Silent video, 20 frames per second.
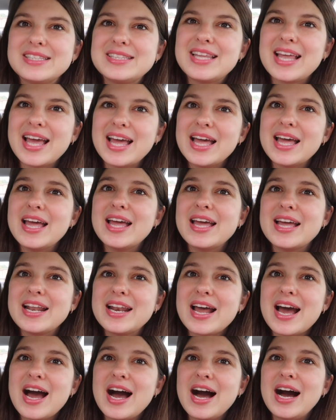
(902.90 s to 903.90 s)

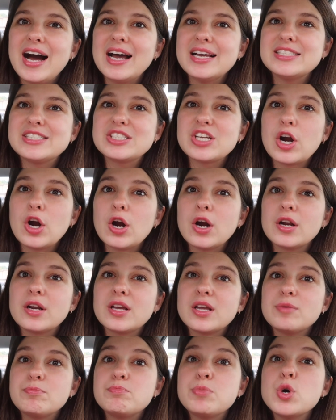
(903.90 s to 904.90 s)
Then I
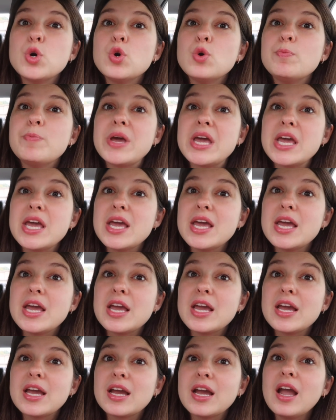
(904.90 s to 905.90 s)
started
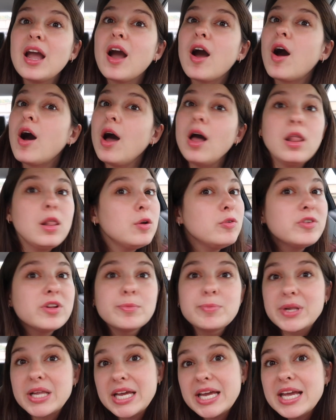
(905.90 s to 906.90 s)
pooping all over the
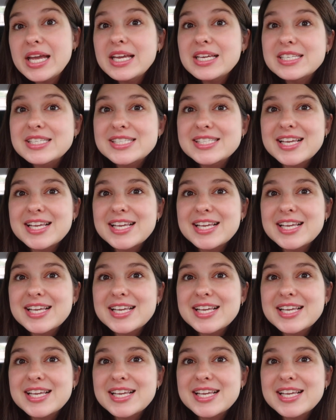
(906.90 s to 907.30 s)
place,